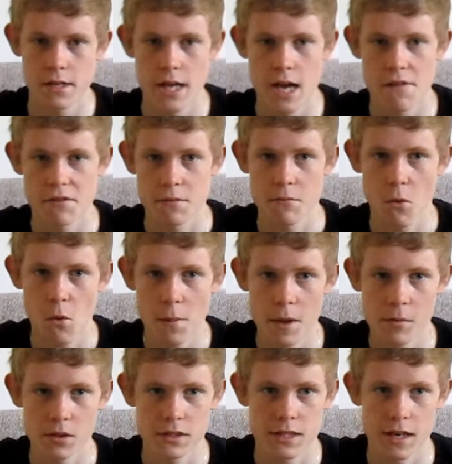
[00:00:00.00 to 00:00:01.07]
having more
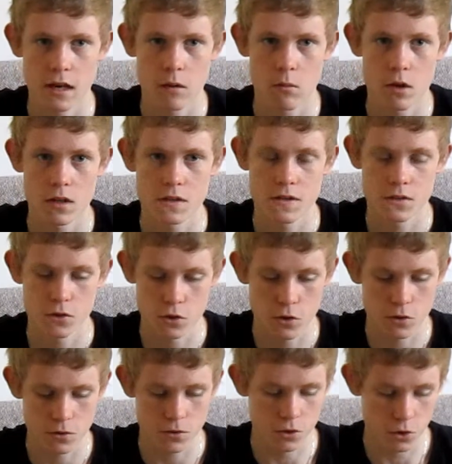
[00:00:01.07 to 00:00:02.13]
people attack at once
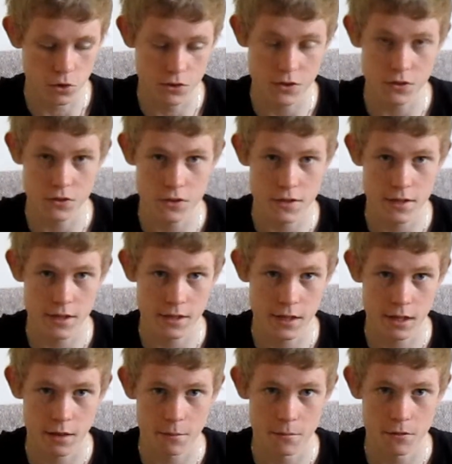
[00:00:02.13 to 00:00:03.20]
uses the
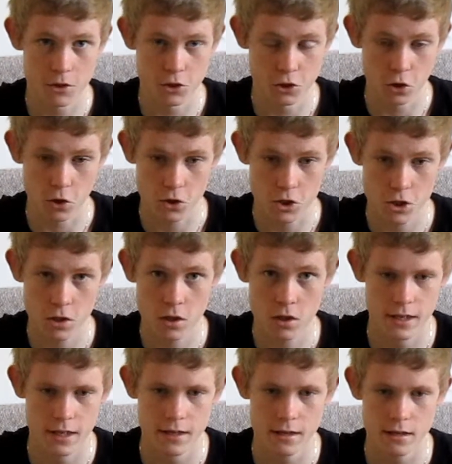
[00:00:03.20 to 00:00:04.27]
dodge
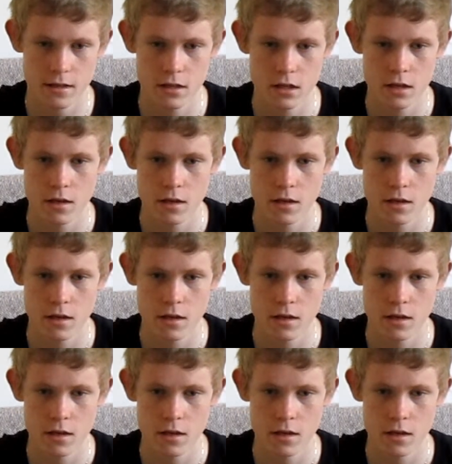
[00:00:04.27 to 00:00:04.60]
mechanic,